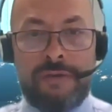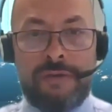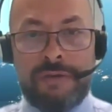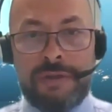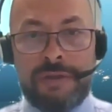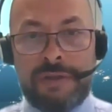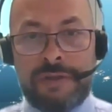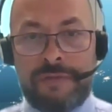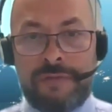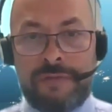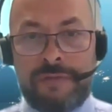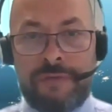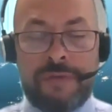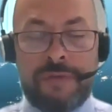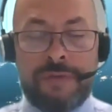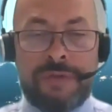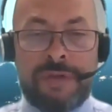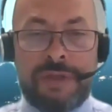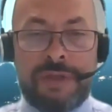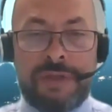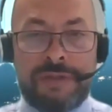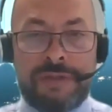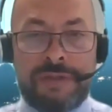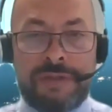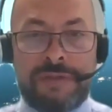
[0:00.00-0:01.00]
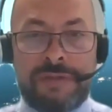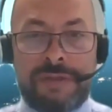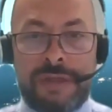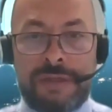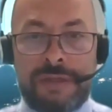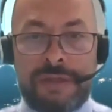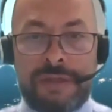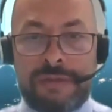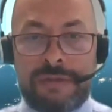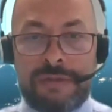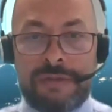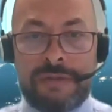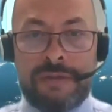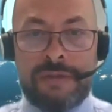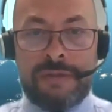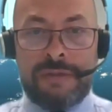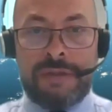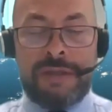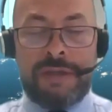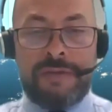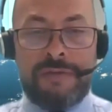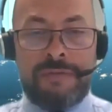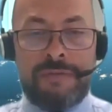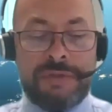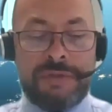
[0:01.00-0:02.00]
colleagues from the United States
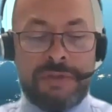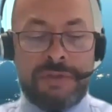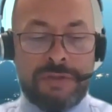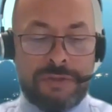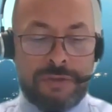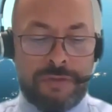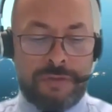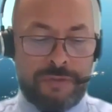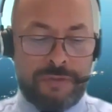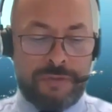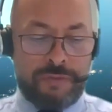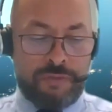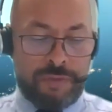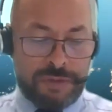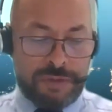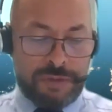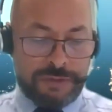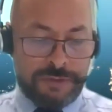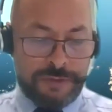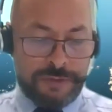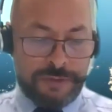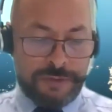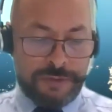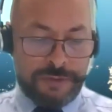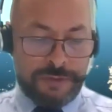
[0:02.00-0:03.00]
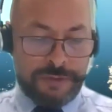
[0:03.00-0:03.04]
and other regions of the world.